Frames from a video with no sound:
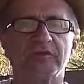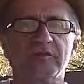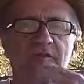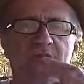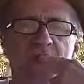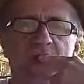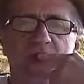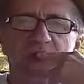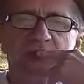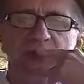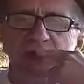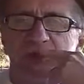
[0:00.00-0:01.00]
And,
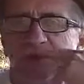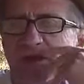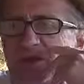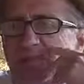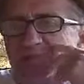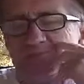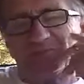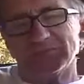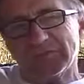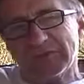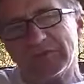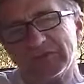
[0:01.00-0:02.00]
you know, kind of,
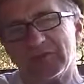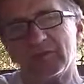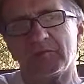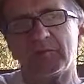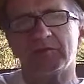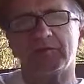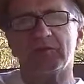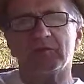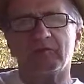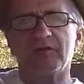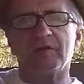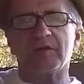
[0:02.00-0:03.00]
well, you know, I mean, he's in a
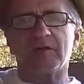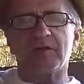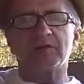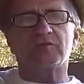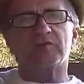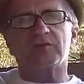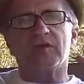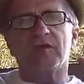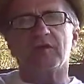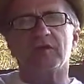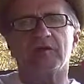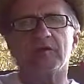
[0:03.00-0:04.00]
very interesting
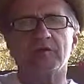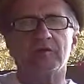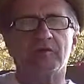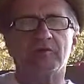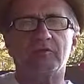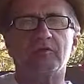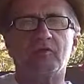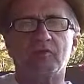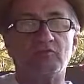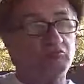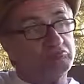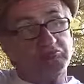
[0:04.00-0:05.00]
area where, you know, you,
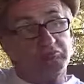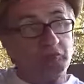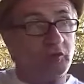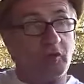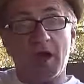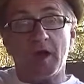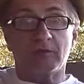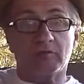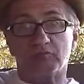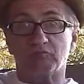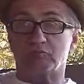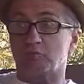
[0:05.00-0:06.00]
you got
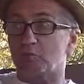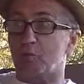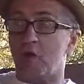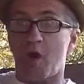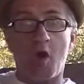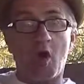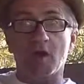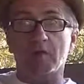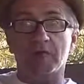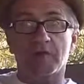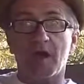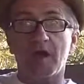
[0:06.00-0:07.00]
all
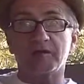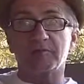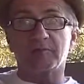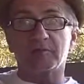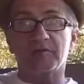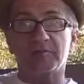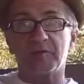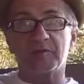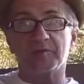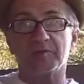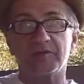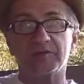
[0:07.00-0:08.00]
of the gospel that's being
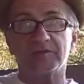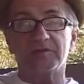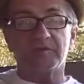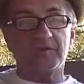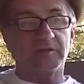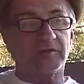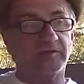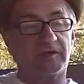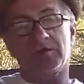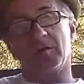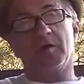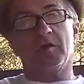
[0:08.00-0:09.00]
presented. I mean, it's like
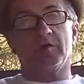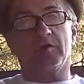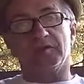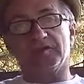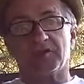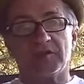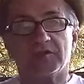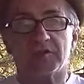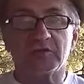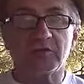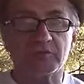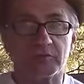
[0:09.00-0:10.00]
the
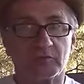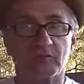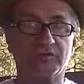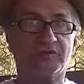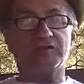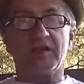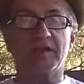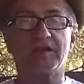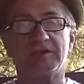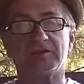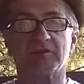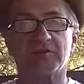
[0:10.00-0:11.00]
center of
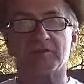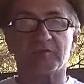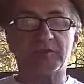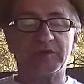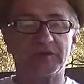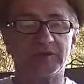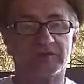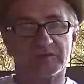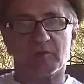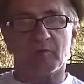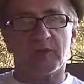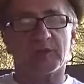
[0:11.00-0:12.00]
Christianity, so to speak, in
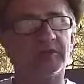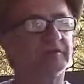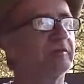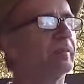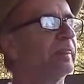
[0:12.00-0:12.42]
some ways.